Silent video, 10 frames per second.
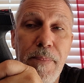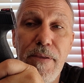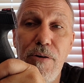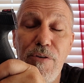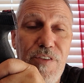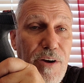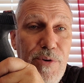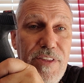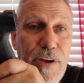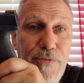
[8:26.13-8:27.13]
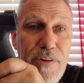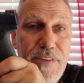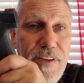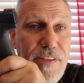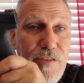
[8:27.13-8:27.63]
You know, so I would definitely
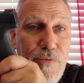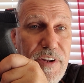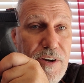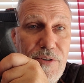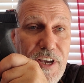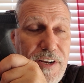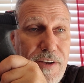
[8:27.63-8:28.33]
take this over the Hellcat.